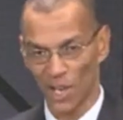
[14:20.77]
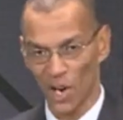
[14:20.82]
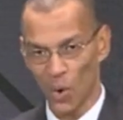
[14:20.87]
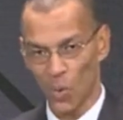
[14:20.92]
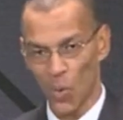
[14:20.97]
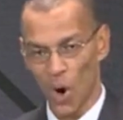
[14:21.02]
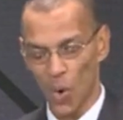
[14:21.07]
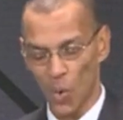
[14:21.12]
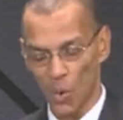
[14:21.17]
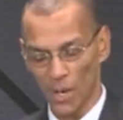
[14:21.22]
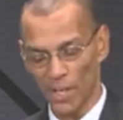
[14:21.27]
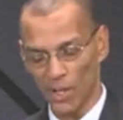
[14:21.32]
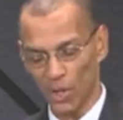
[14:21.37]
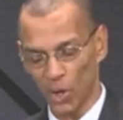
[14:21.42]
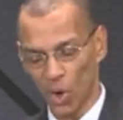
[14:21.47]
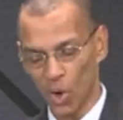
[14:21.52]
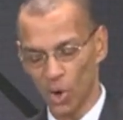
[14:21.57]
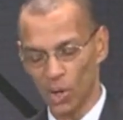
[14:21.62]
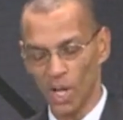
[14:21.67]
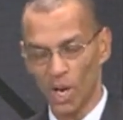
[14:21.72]
what we
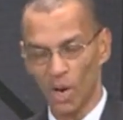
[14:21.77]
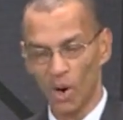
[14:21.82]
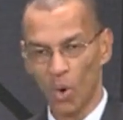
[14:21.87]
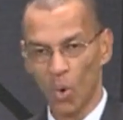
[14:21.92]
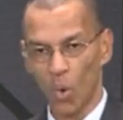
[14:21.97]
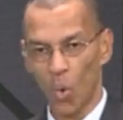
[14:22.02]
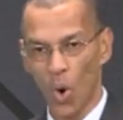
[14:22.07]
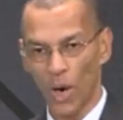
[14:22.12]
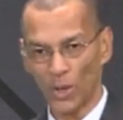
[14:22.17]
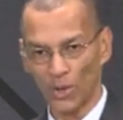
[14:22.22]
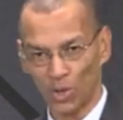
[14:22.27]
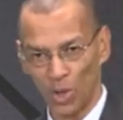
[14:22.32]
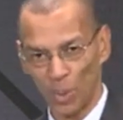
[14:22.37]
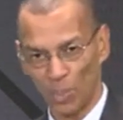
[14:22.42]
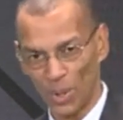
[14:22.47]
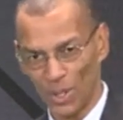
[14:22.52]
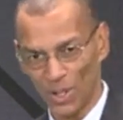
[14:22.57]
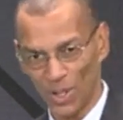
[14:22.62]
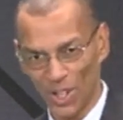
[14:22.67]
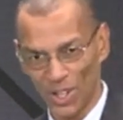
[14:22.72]
call
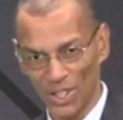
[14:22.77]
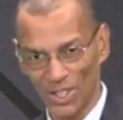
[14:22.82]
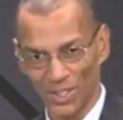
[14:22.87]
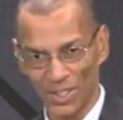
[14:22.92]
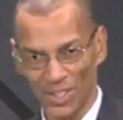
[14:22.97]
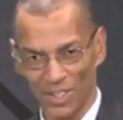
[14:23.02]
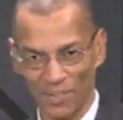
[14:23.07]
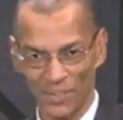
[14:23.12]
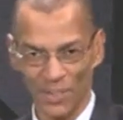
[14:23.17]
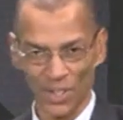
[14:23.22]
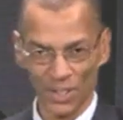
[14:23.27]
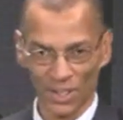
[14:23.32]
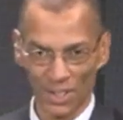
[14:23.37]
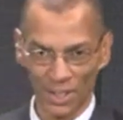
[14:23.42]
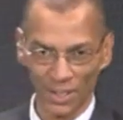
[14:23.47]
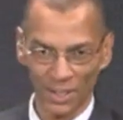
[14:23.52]
wantrepreneurs versus